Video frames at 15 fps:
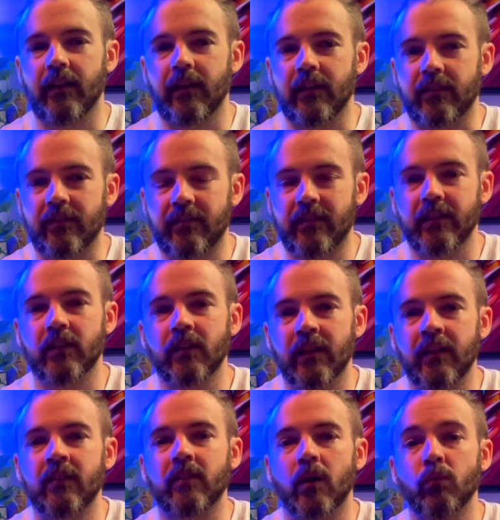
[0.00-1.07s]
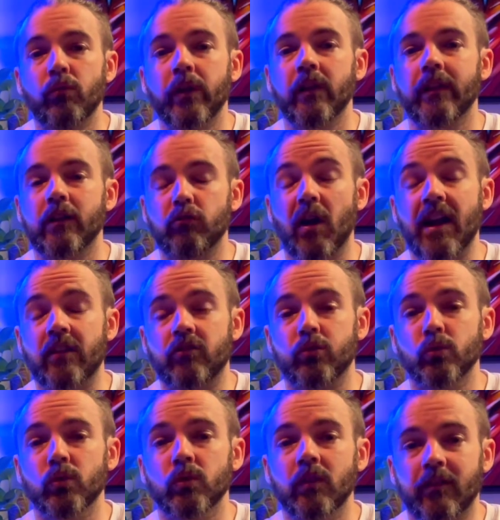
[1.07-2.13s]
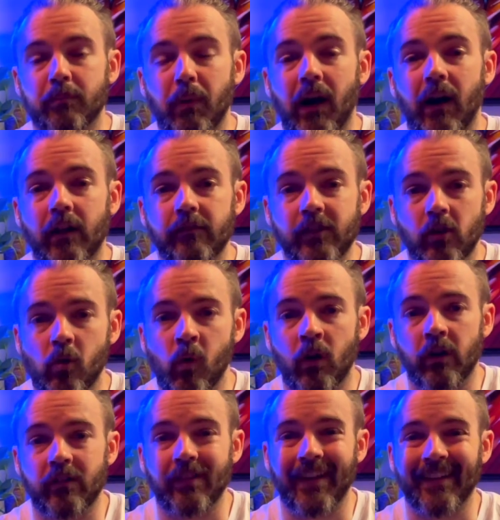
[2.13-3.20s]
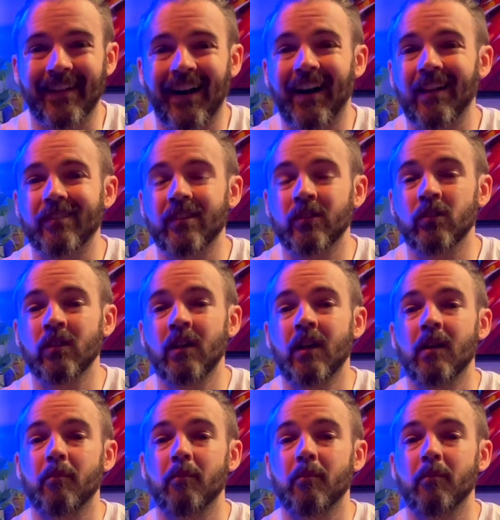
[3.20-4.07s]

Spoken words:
it still is a really great tool as part of your quarantine arsenal,